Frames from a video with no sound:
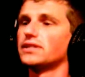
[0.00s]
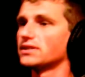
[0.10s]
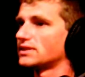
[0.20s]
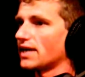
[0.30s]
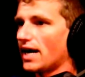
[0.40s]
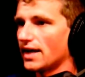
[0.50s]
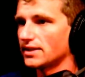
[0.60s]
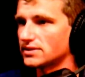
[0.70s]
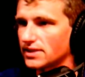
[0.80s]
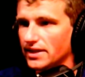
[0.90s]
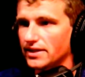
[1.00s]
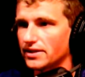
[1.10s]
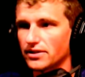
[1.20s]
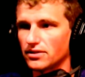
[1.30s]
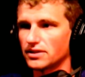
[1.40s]
in the sky and
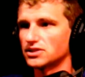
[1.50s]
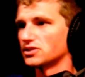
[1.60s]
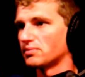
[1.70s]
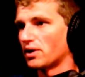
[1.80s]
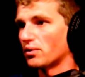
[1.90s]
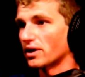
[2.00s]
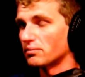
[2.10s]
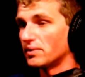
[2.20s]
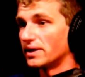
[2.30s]
saying, you know, this is my work.